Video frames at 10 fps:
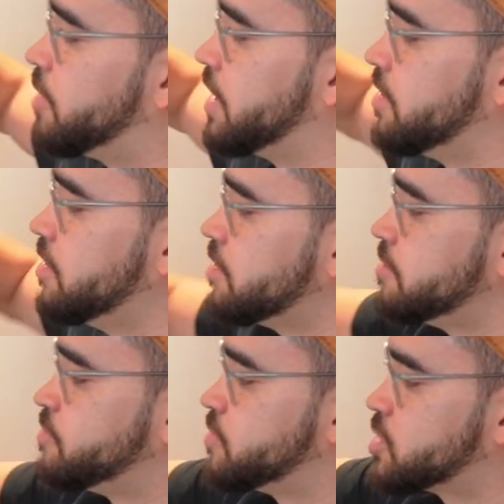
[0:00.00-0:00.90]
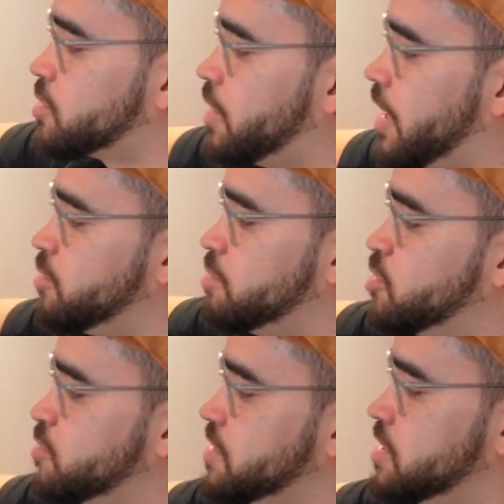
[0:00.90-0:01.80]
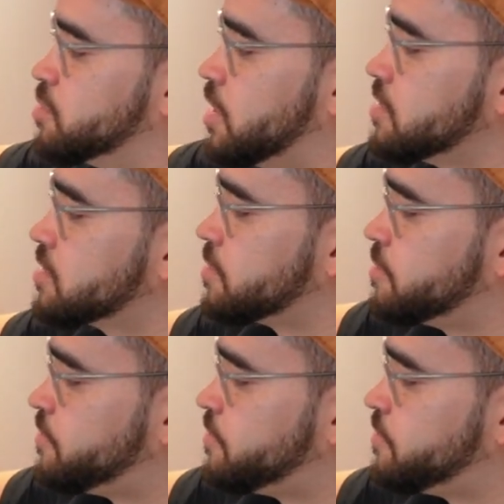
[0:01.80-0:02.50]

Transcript: right here, so I remove these walls,